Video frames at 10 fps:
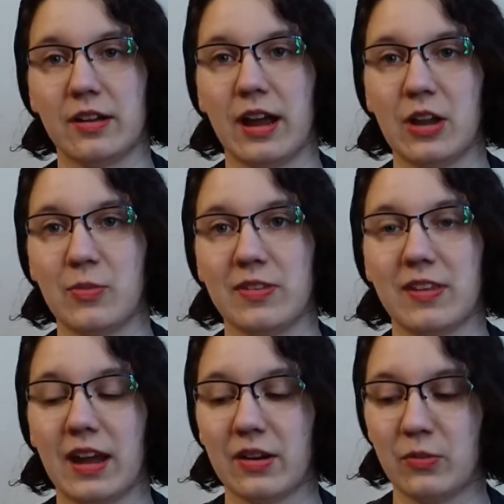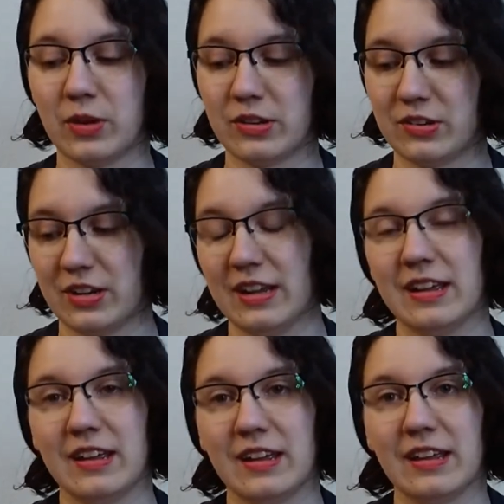item inside, which
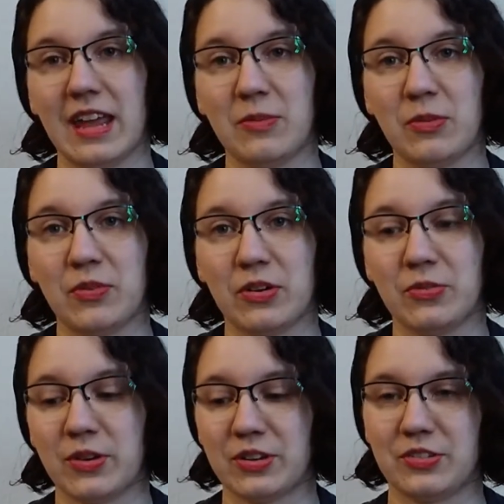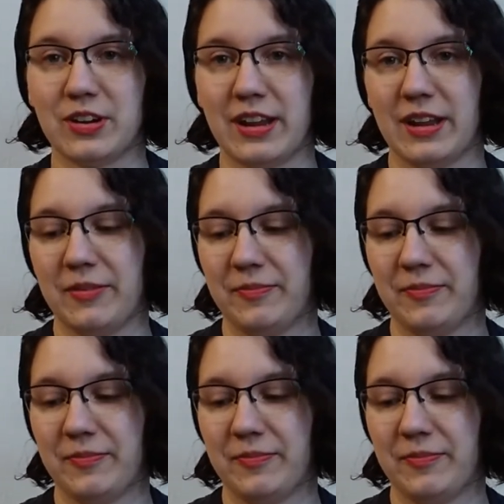can be very frustrating.